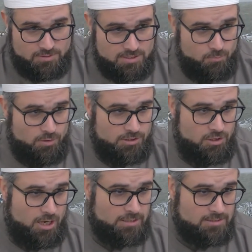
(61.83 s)
someone did
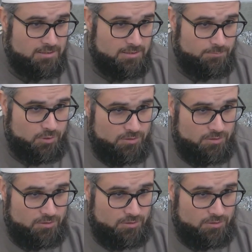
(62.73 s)
not put in